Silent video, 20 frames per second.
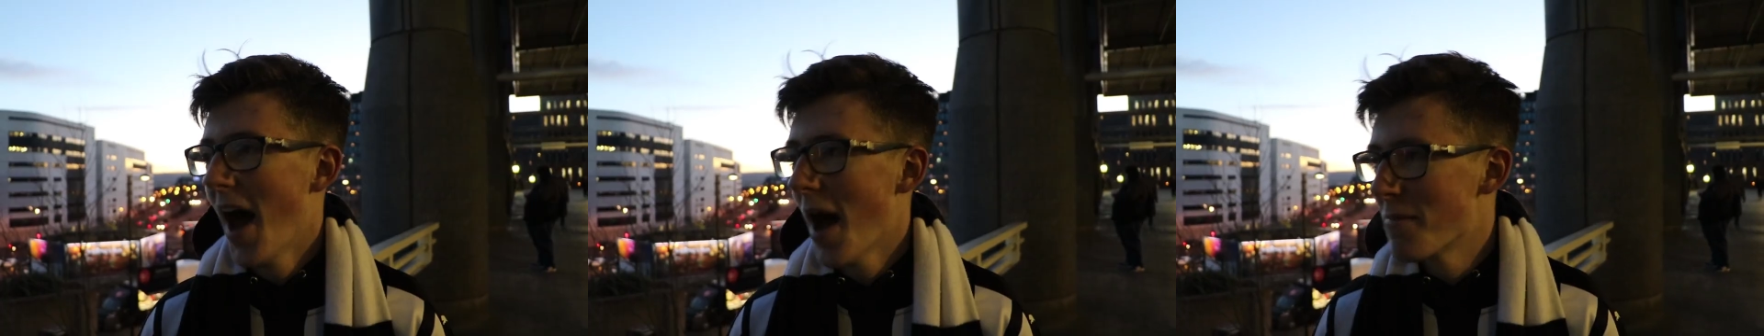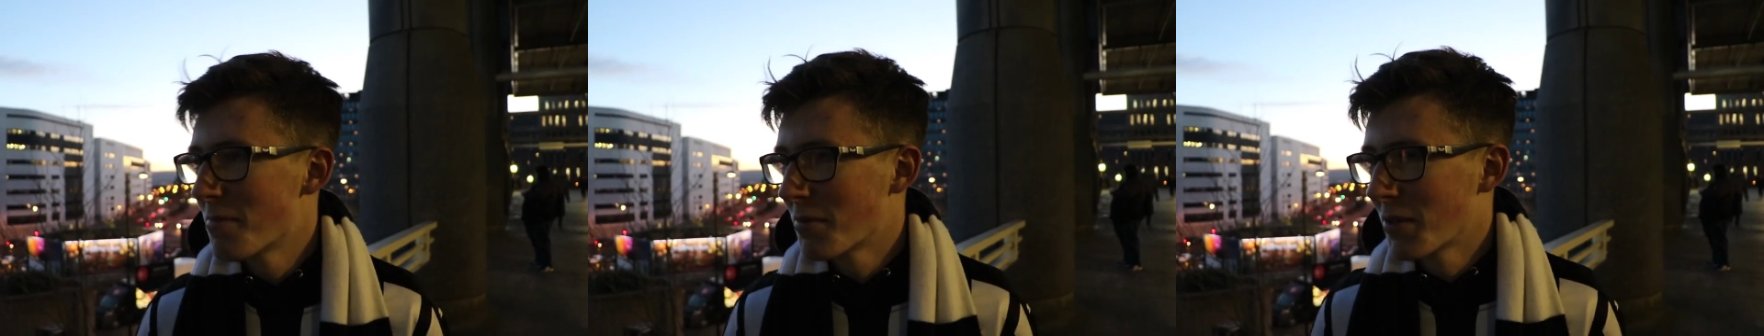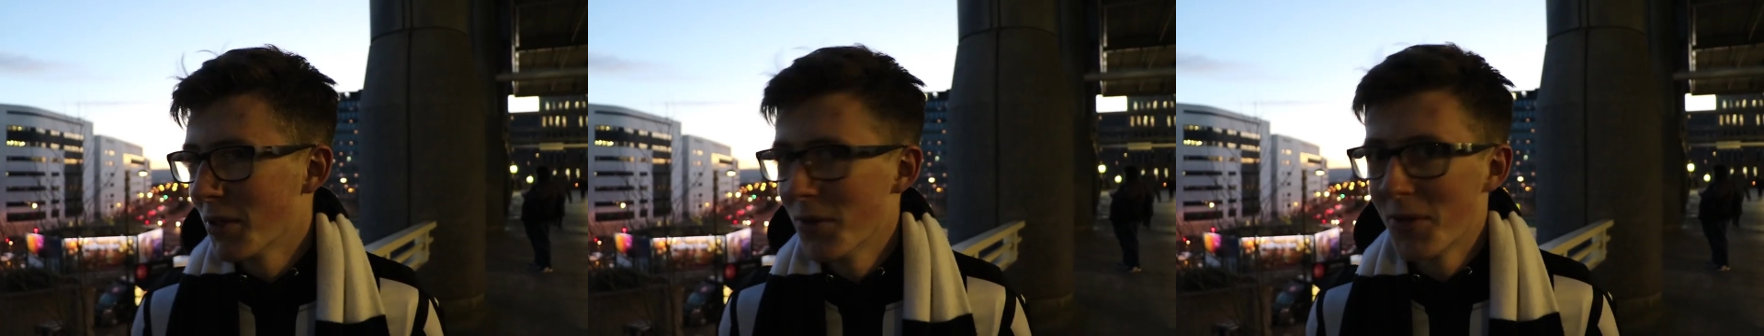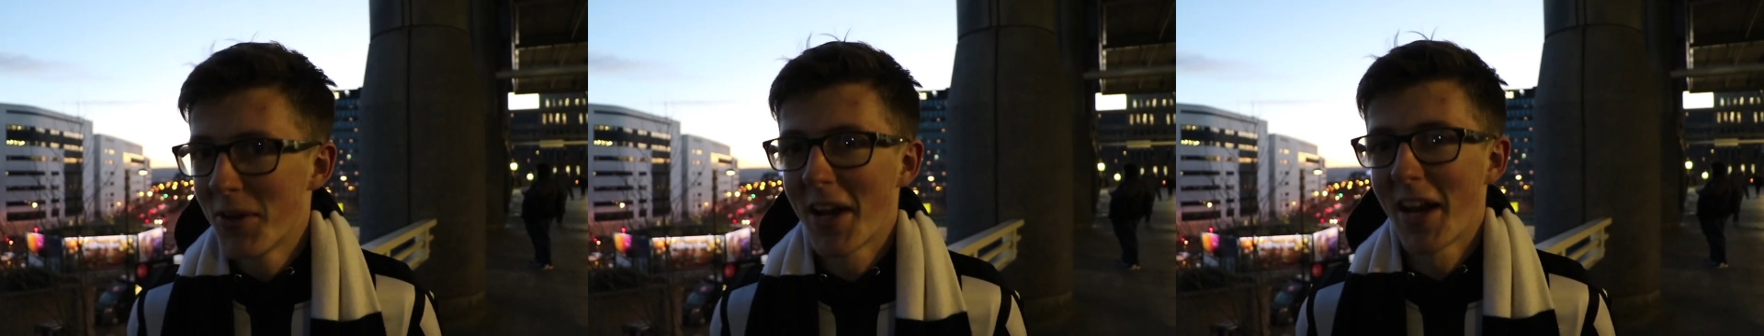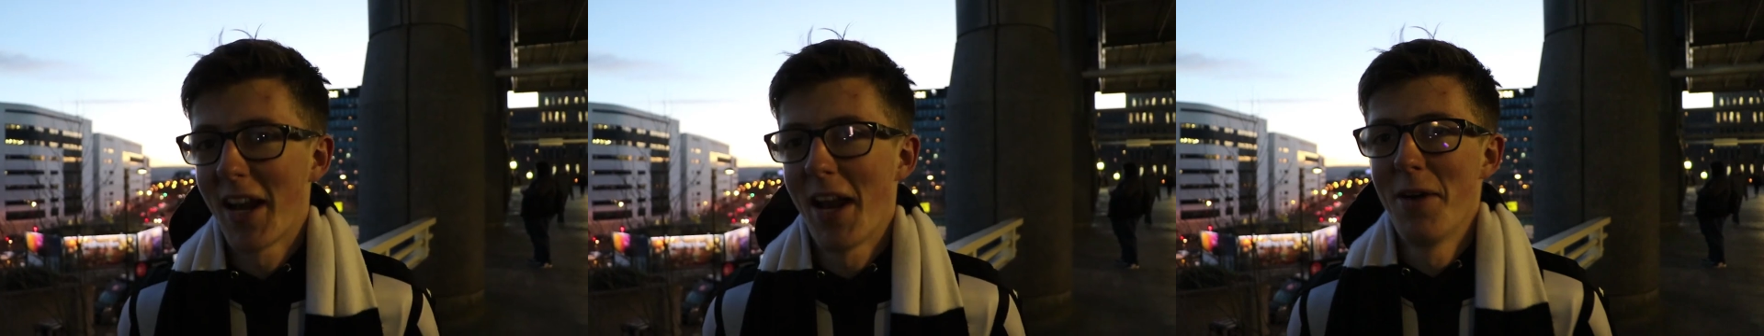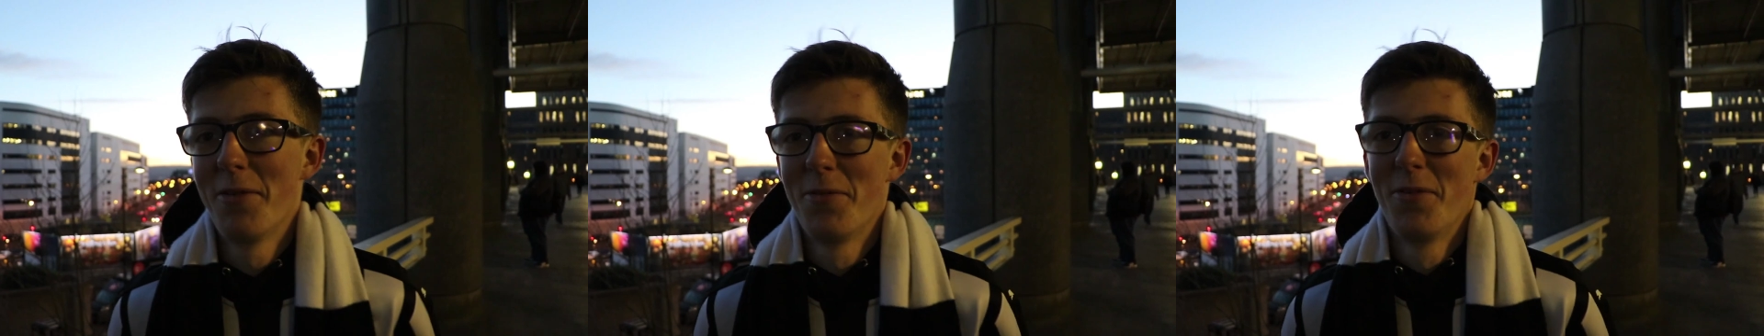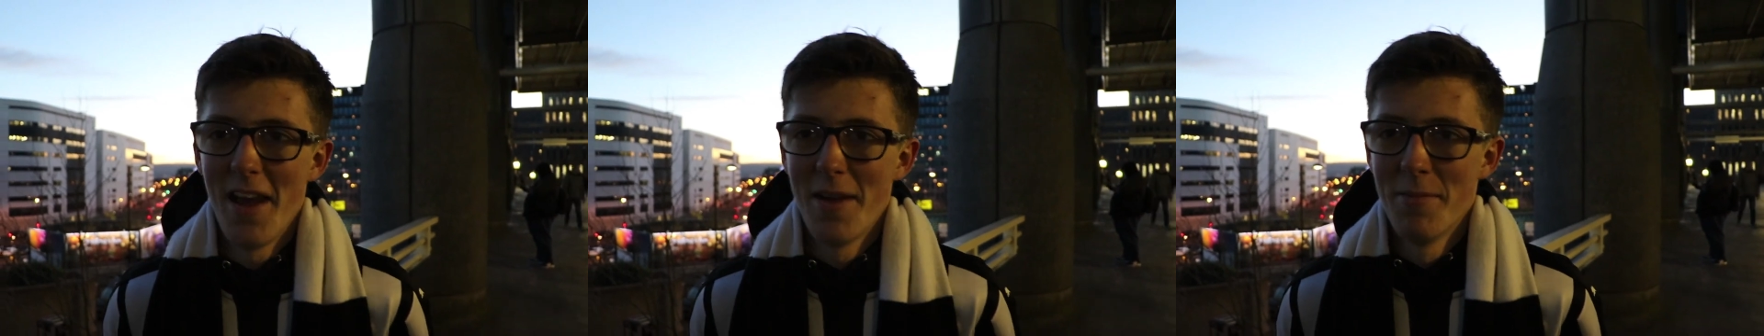Absolute
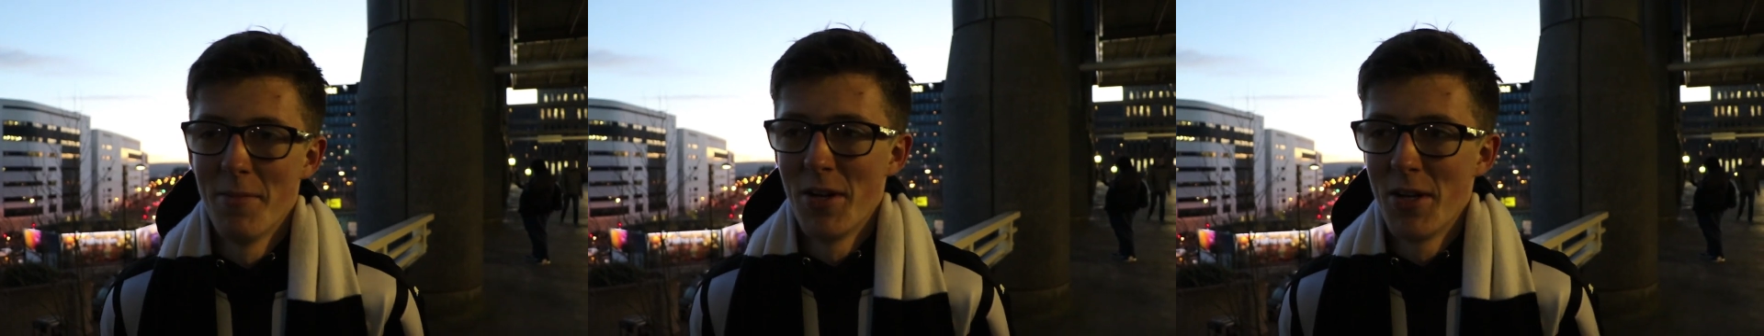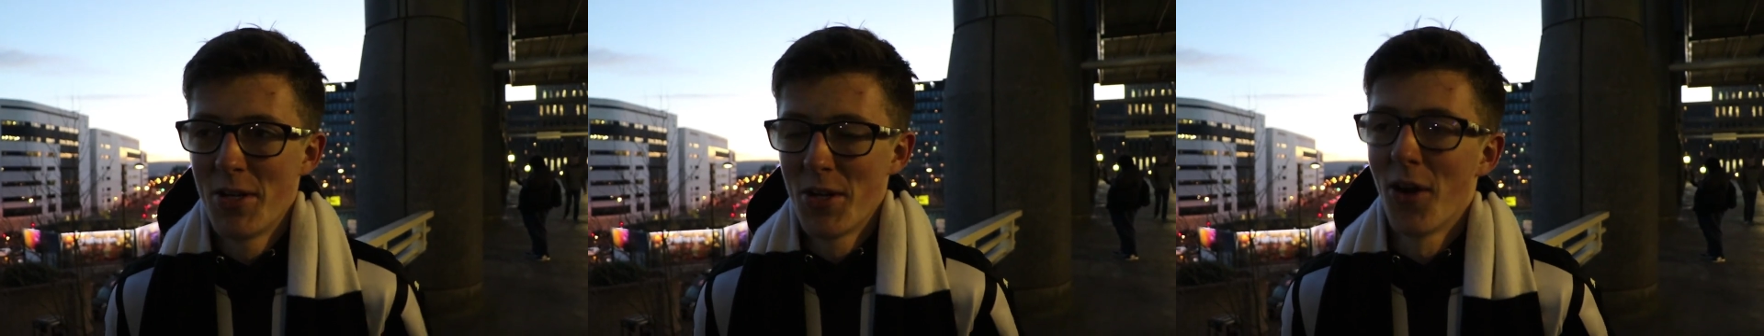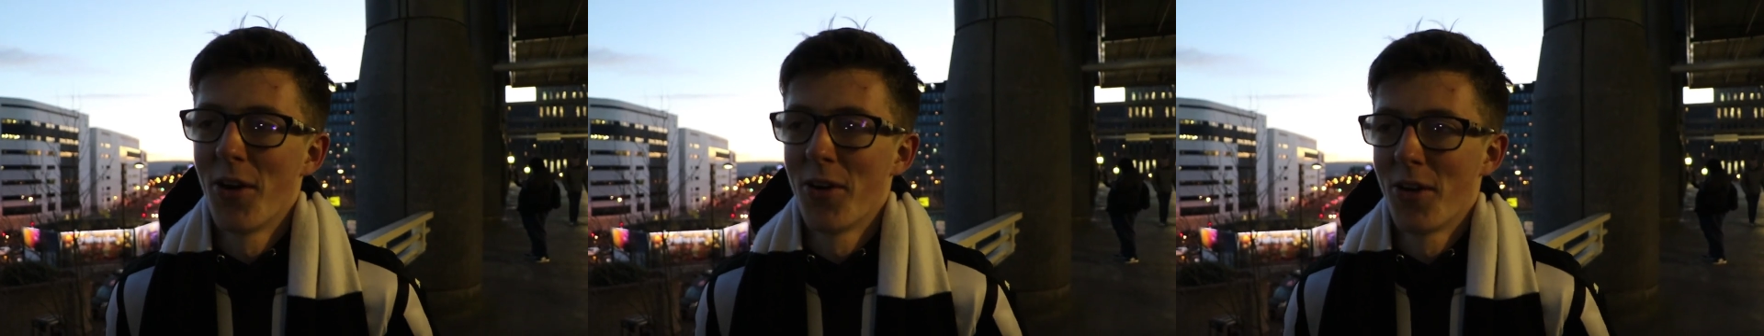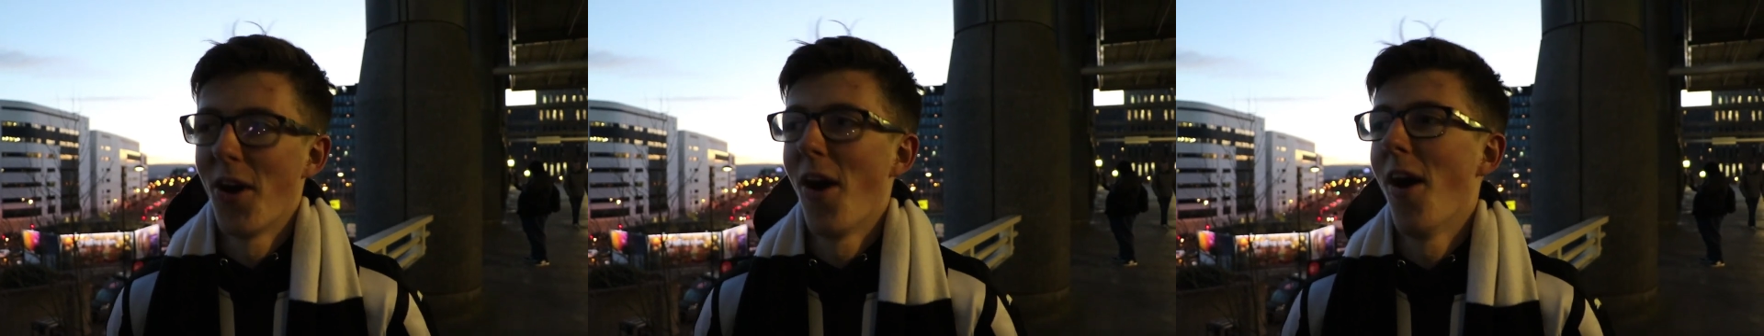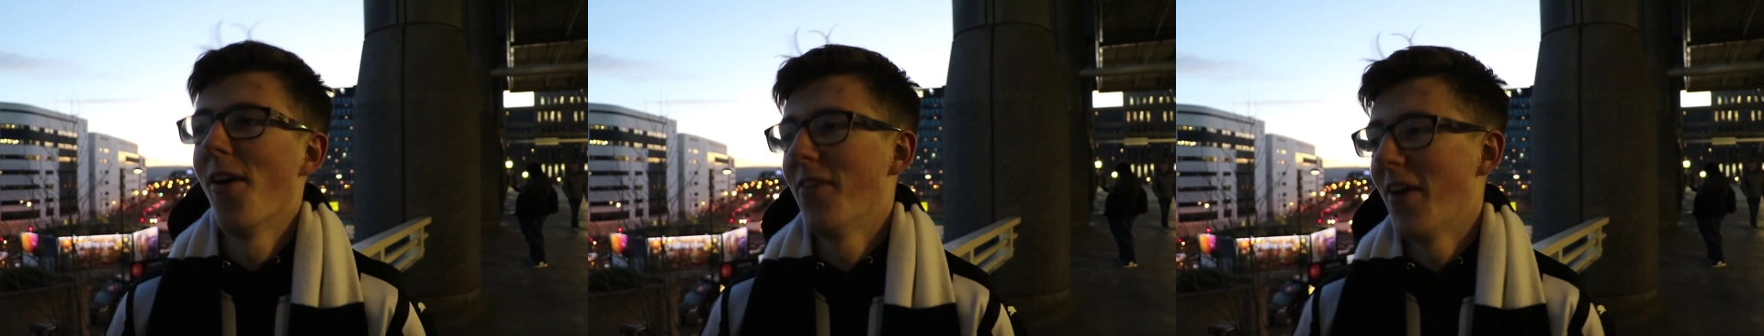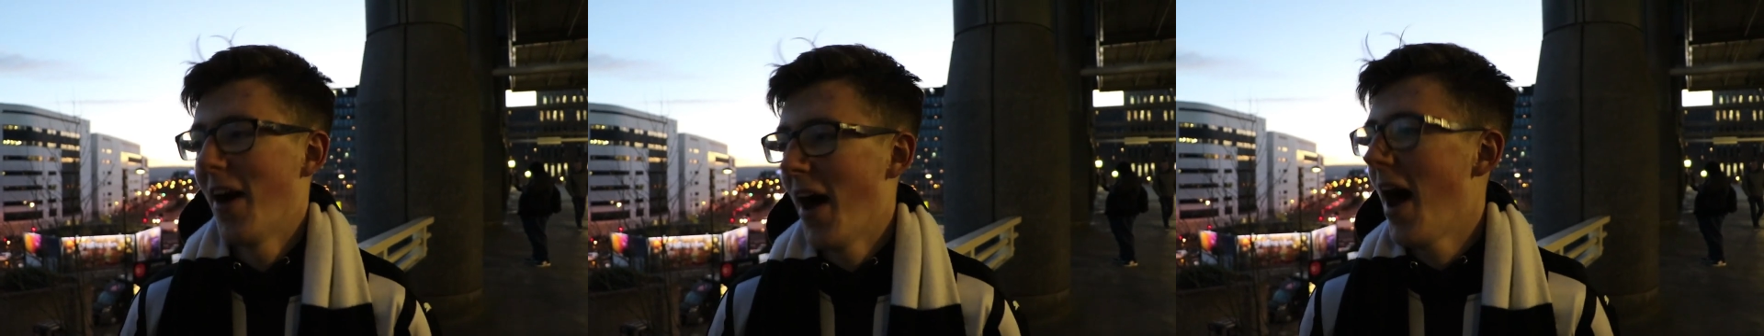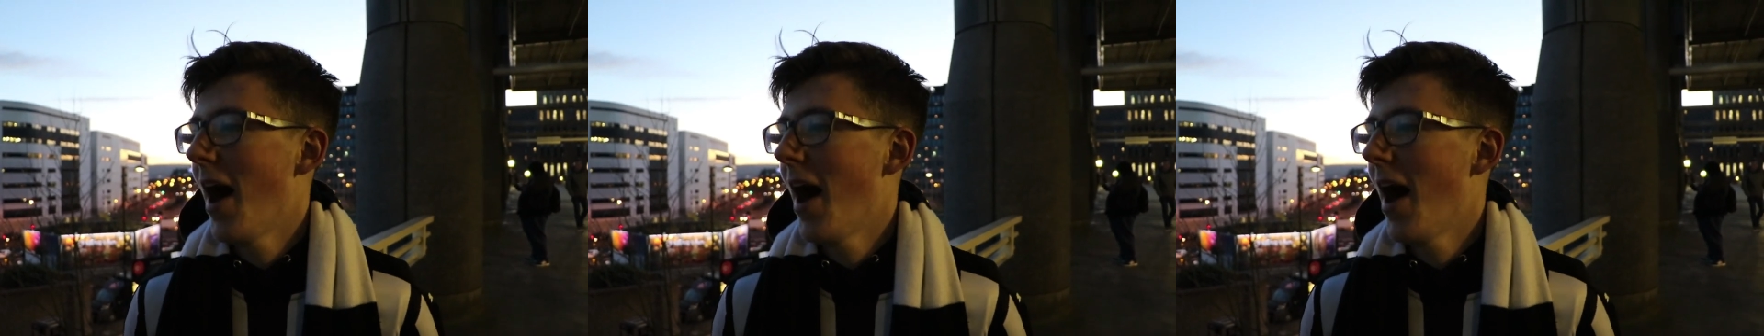clowns. Him and John Carver,